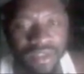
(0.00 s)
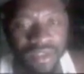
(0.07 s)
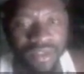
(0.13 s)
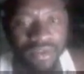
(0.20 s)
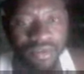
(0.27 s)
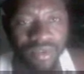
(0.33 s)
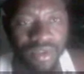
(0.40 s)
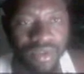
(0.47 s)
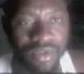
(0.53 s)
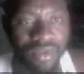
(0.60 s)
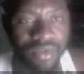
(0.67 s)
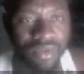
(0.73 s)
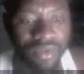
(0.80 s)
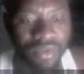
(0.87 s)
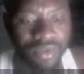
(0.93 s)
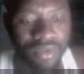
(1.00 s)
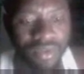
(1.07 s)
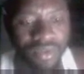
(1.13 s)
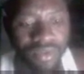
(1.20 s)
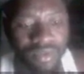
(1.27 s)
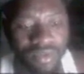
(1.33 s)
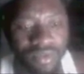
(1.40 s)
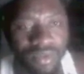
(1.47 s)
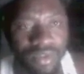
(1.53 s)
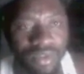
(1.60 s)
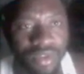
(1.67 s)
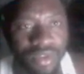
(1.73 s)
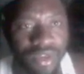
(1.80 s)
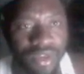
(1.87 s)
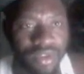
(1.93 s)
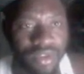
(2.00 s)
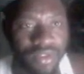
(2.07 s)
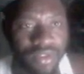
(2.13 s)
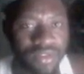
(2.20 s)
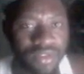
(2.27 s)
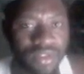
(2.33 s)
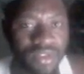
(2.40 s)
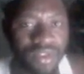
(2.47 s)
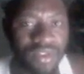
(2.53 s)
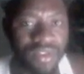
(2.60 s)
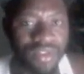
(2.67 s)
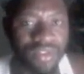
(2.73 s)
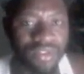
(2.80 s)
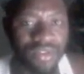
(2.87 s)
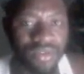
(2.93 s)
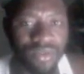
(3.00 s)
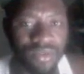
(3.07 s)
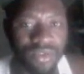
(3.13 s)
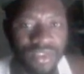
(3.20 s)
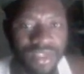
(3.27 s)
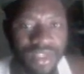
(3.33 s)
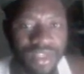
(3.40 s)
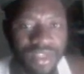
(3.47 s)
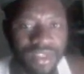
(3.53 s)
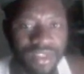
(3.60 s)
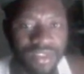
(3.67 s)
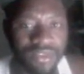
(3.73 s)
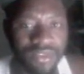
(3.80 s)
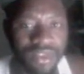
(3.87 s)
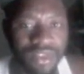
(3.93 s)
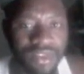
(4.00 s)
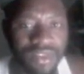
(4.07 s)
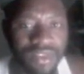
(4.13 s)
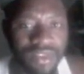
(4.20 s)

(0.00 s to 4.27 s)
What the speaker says: We go for 3, so we select this face